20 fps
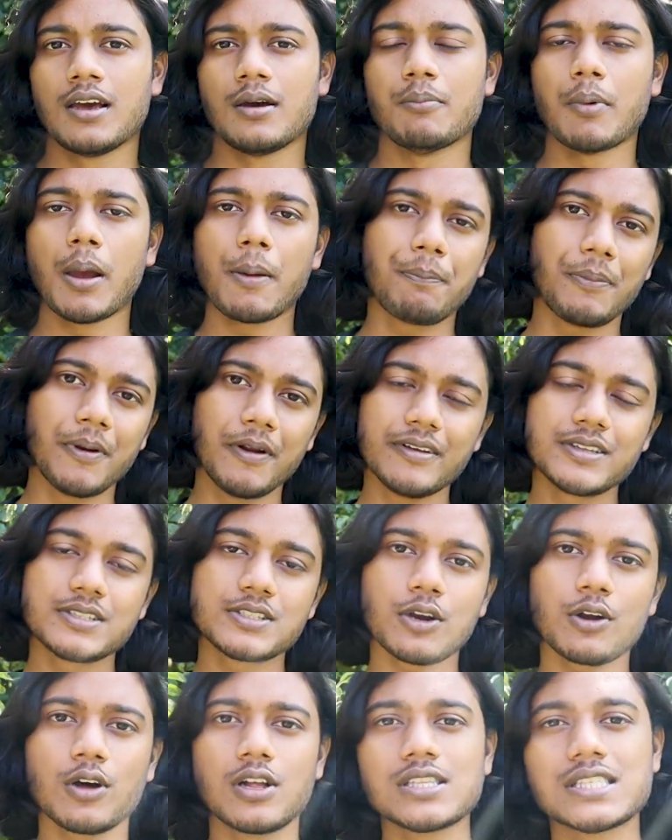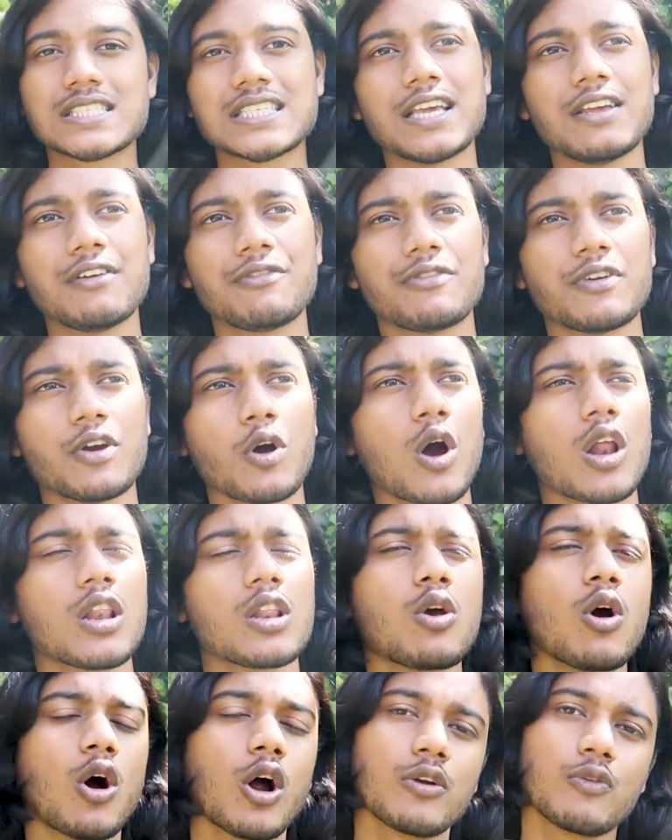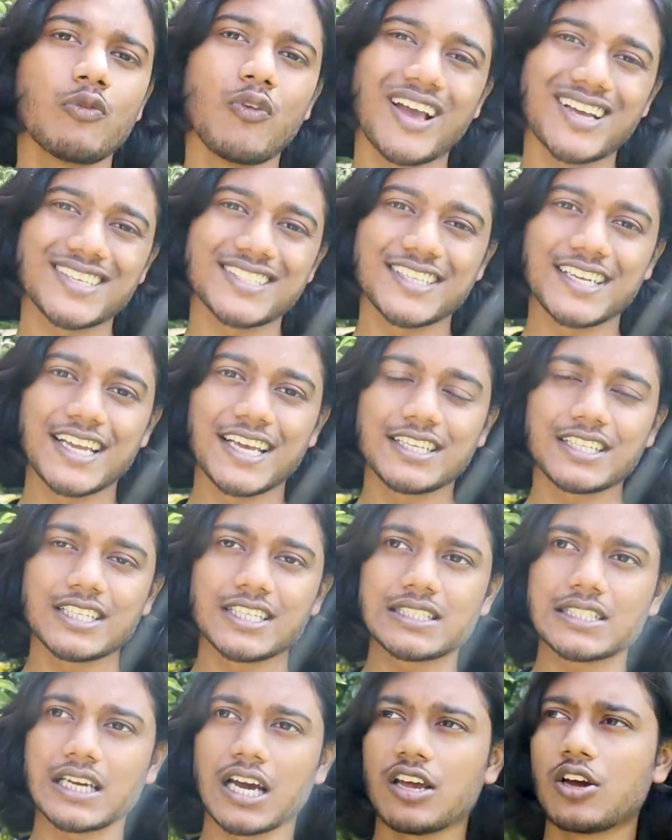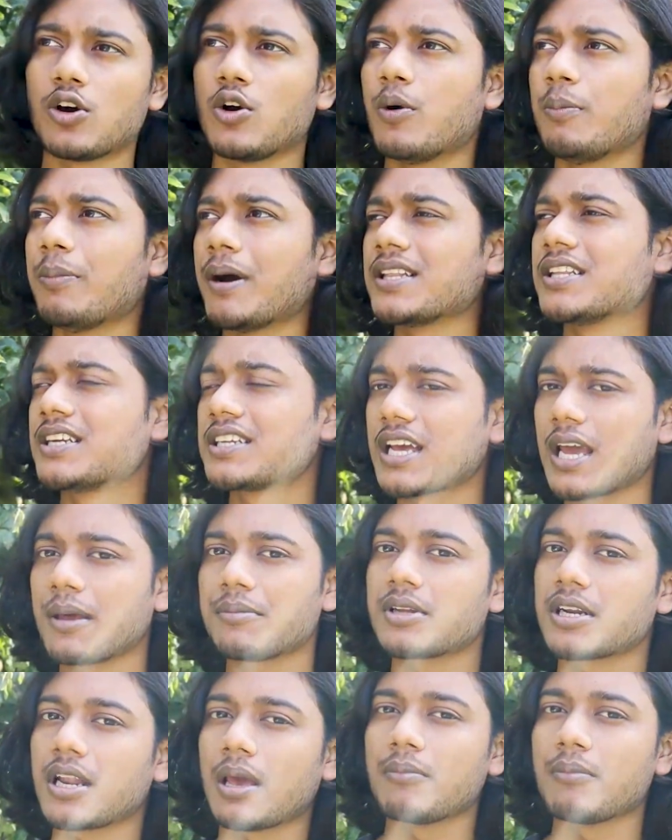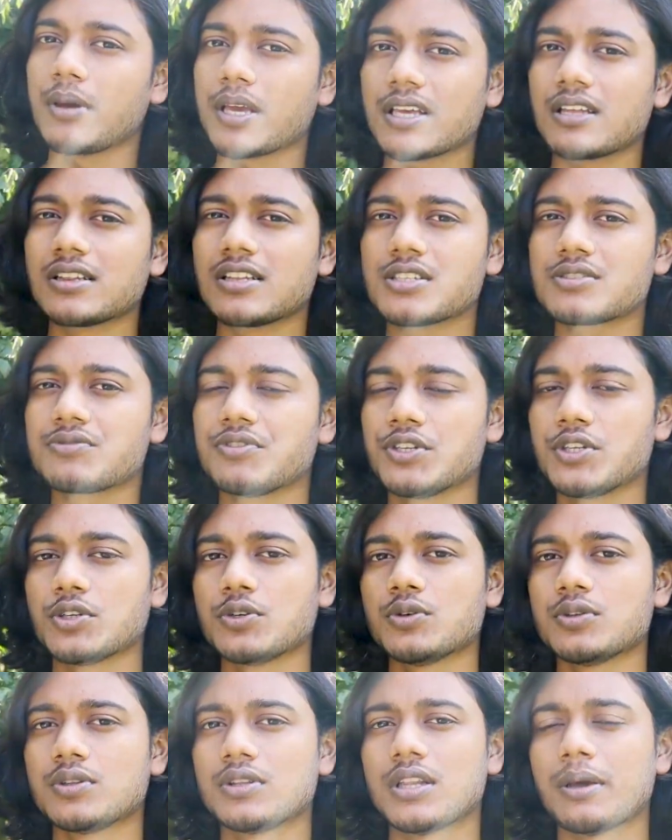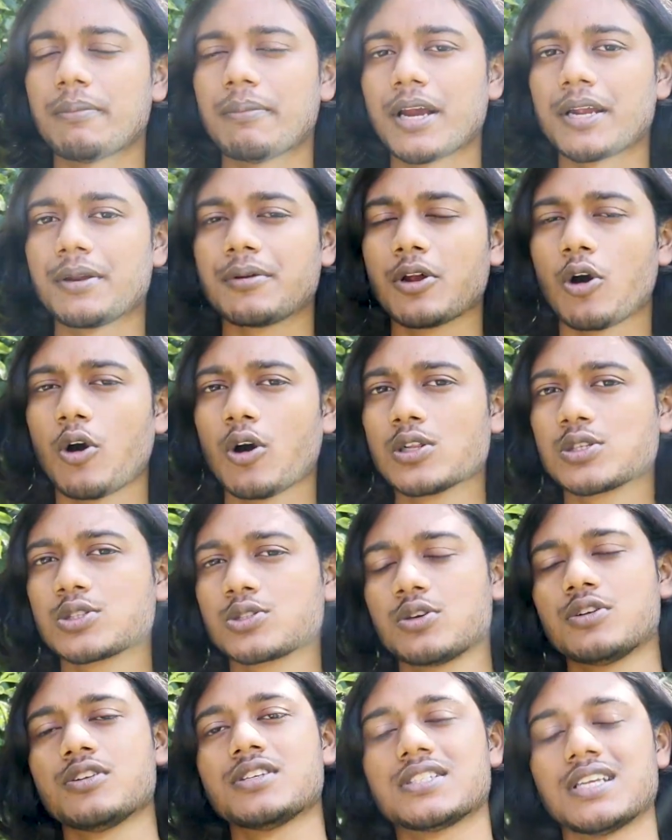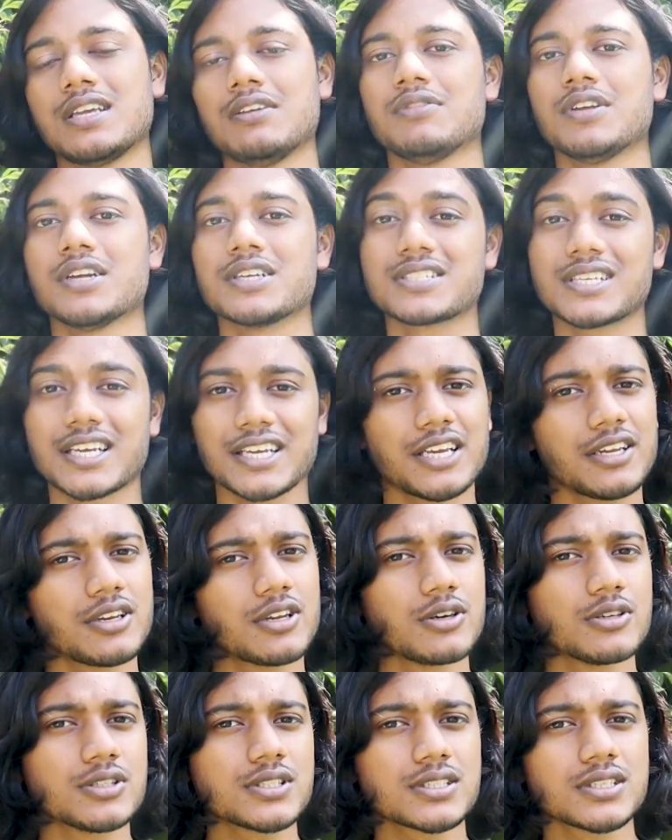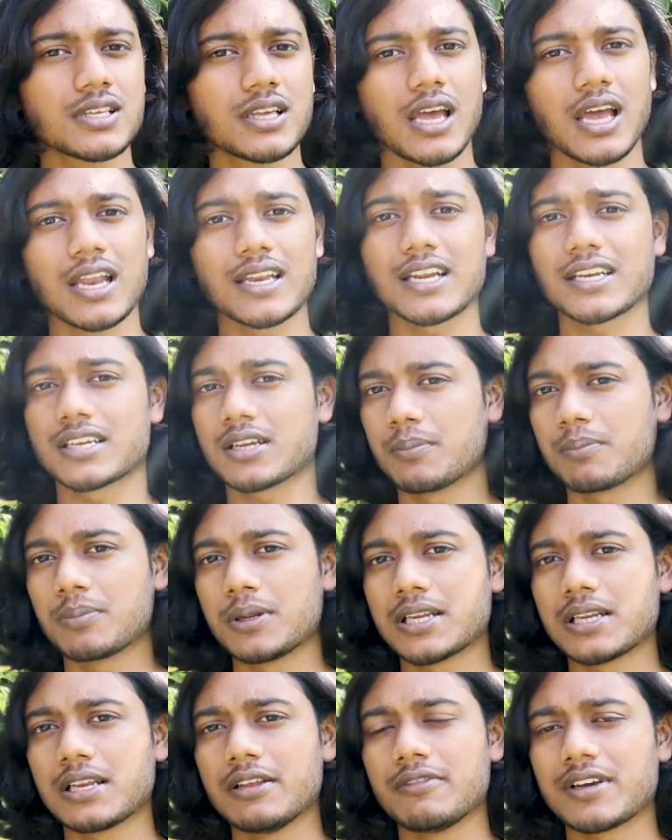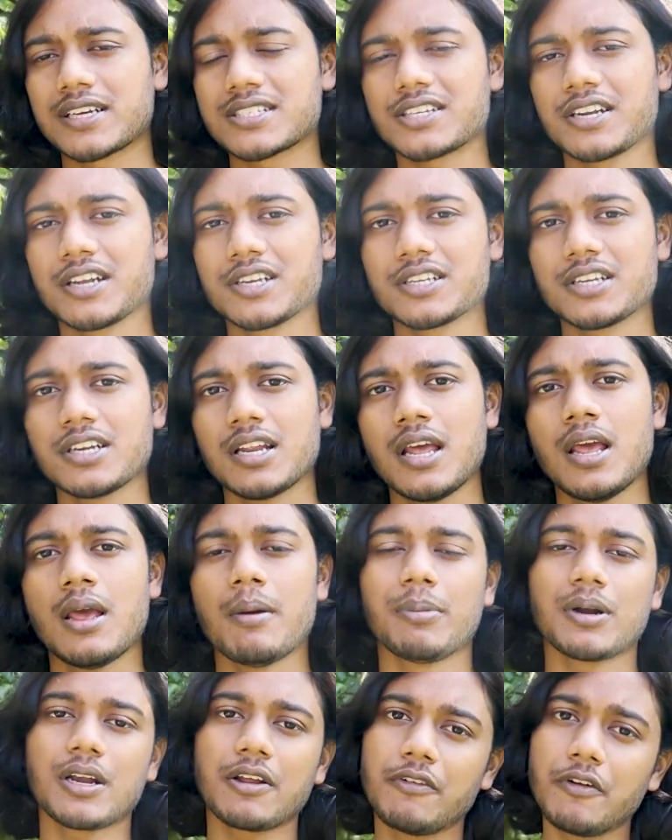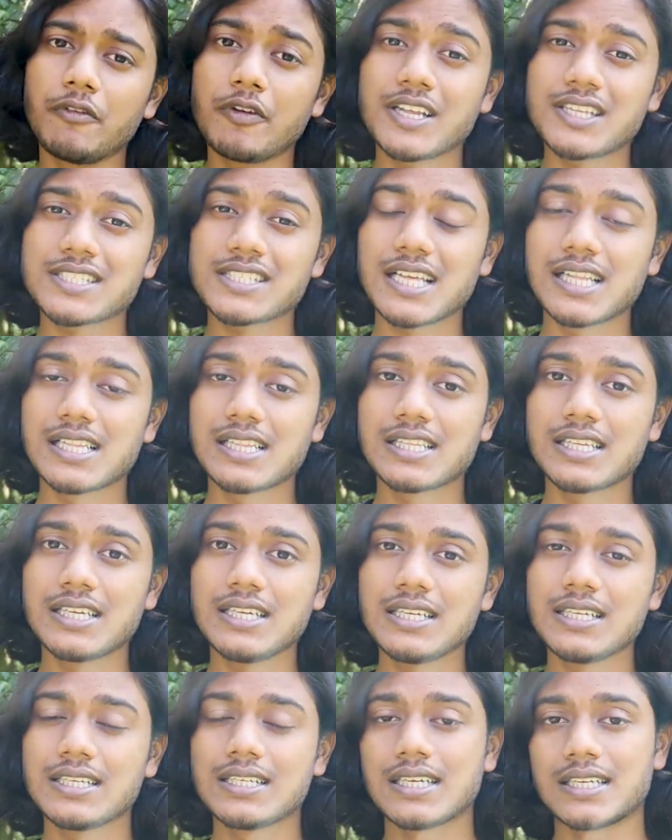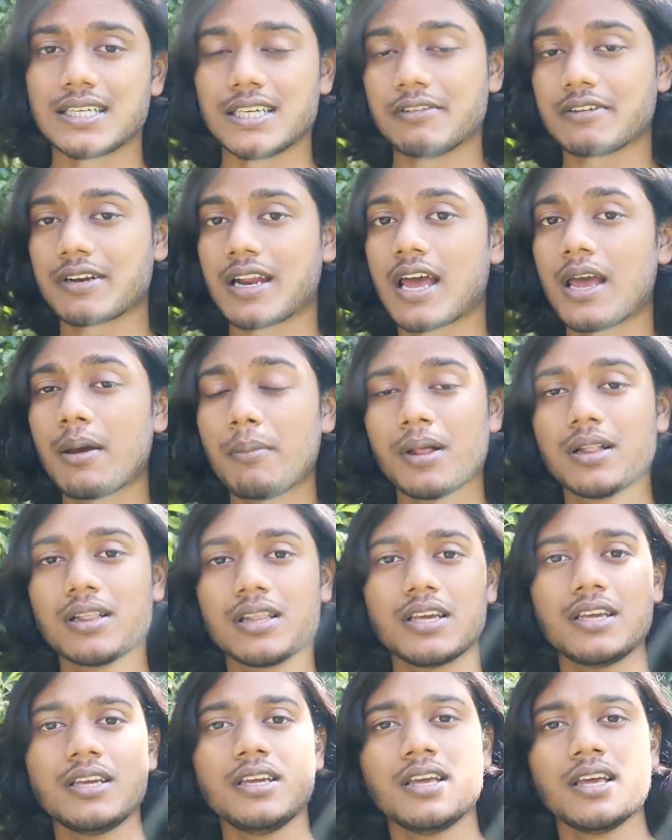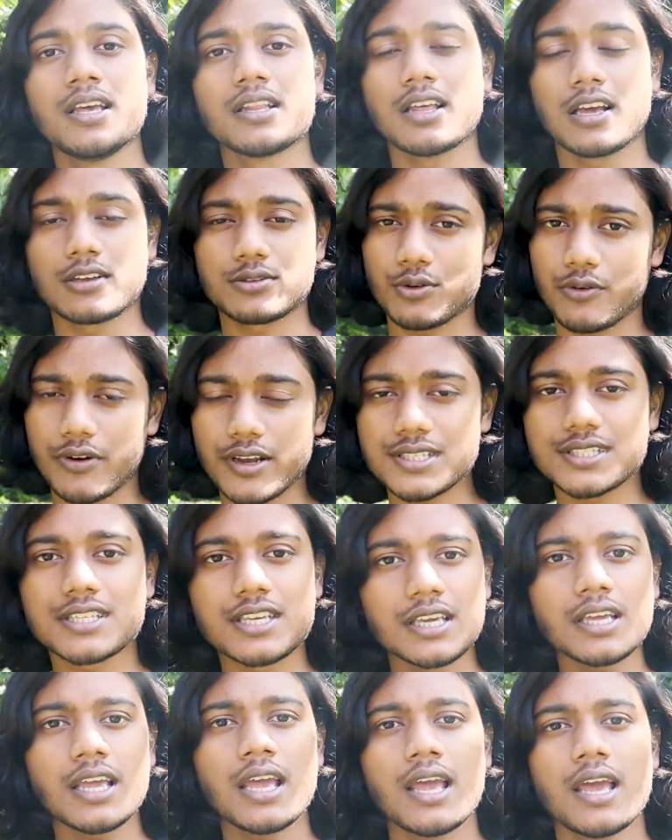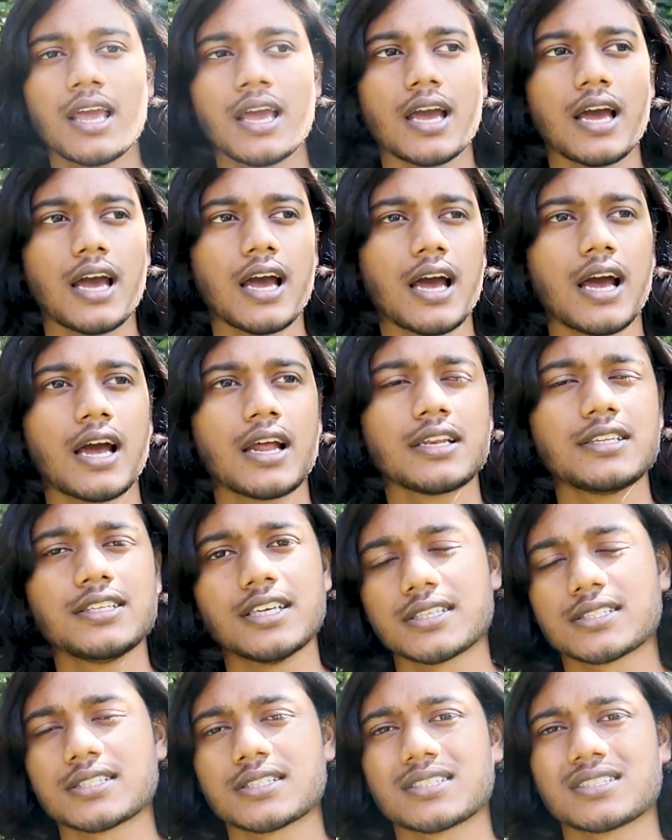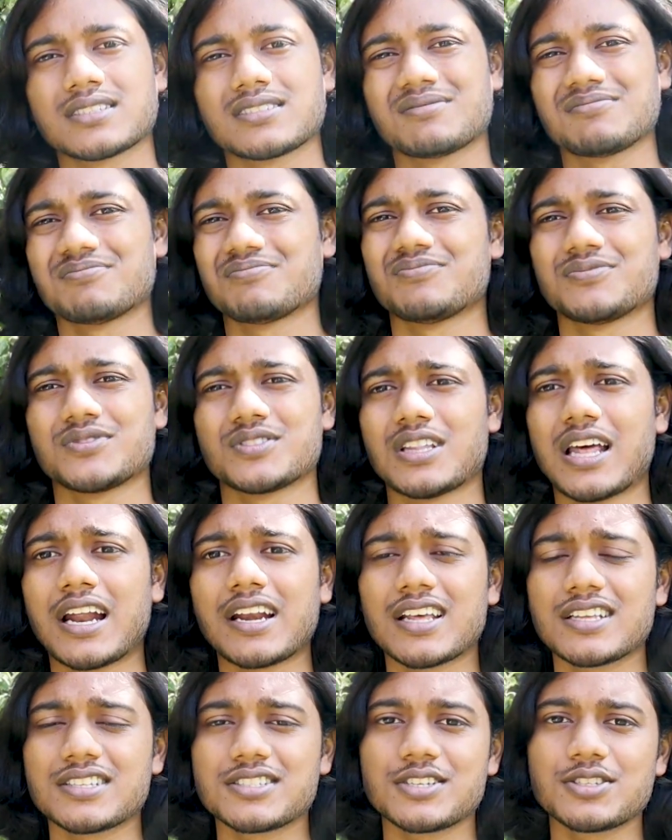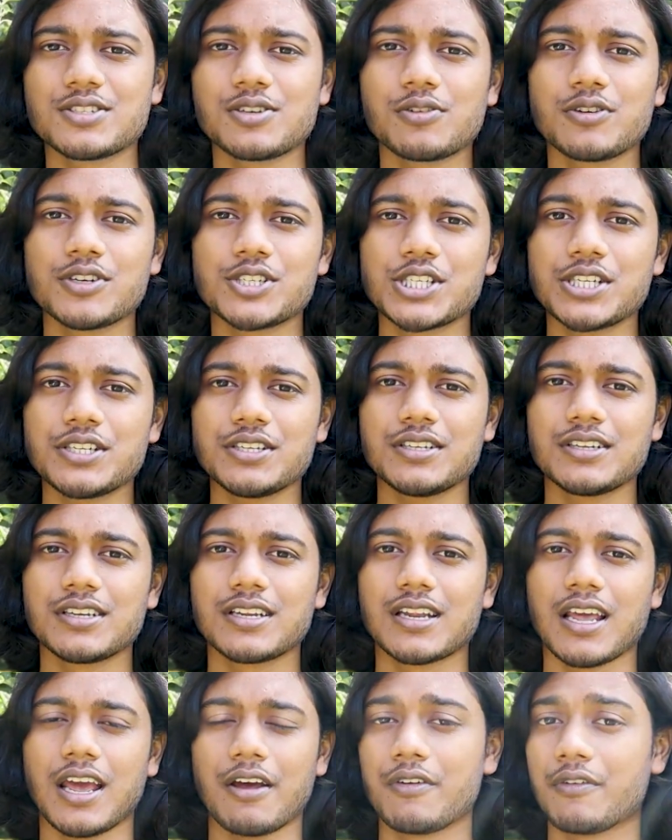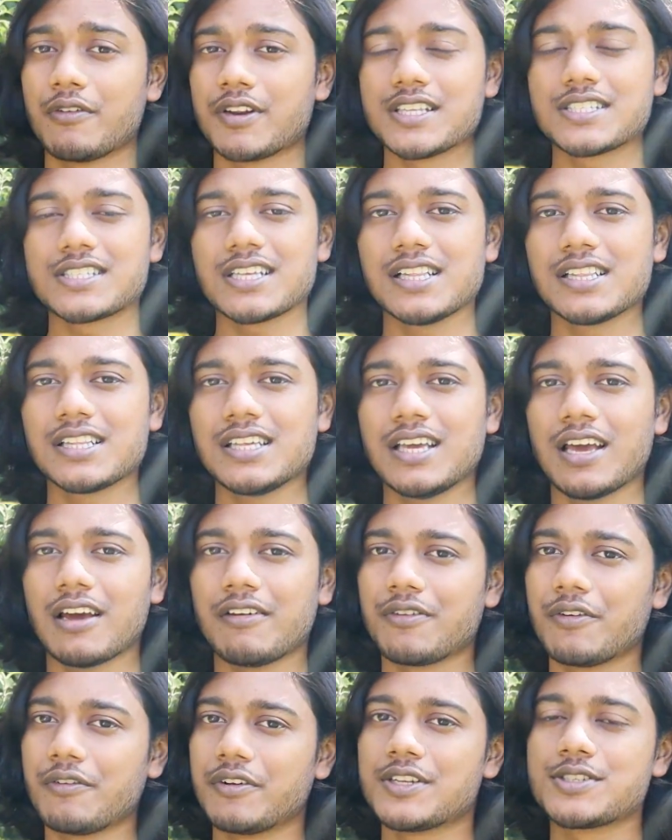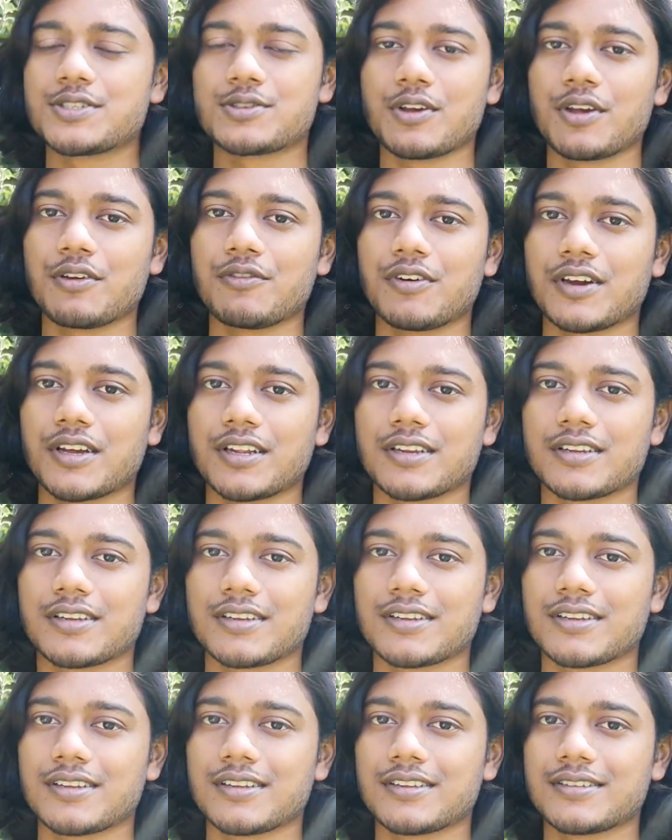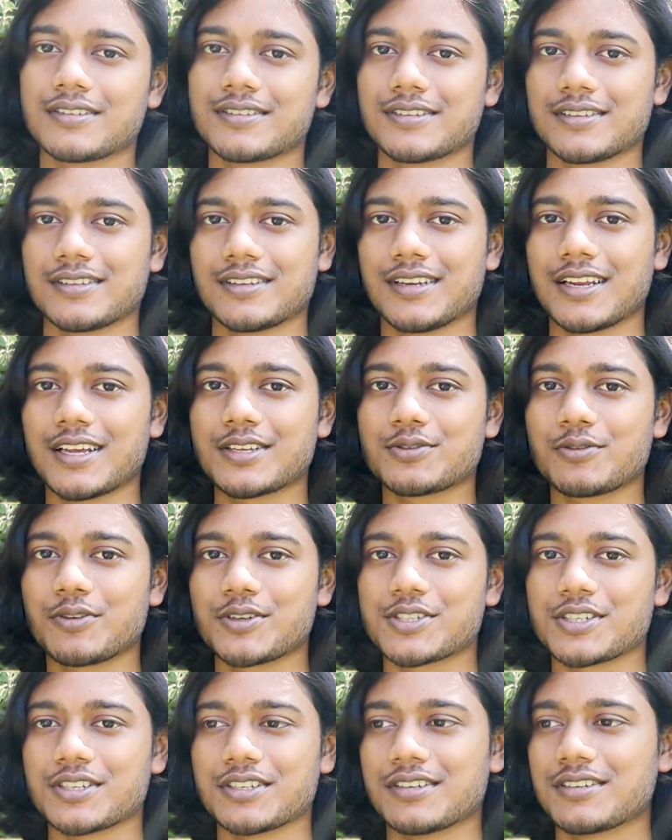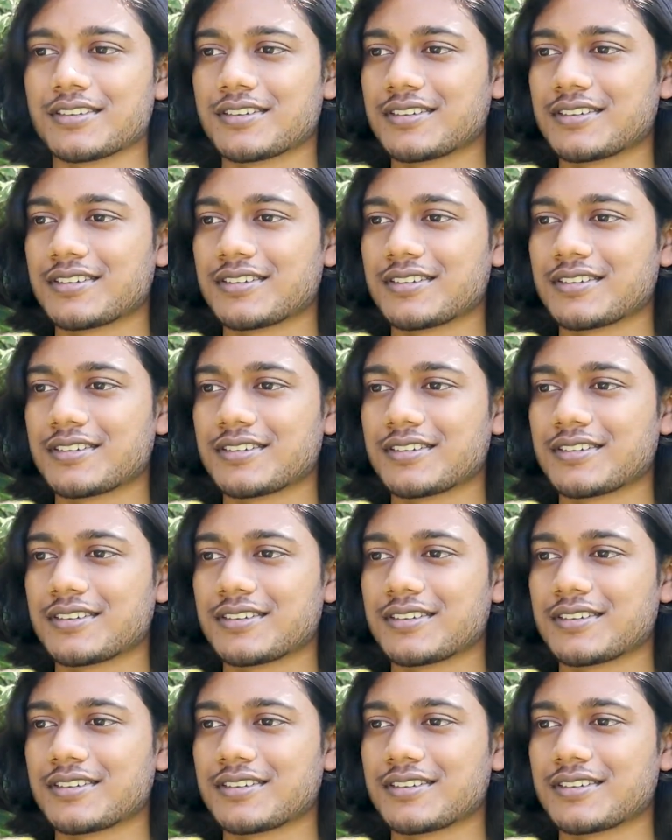My parents are all safe. We all got vaccinated. I hope by the time that I'm making this video, they might also receive their second dose and get completely vaccinated. But everyone is healthy. Even I am healthy. Thanks for asking. And yes, that answers your question. Everyone is healthy. Everyone is doing fine. Next question.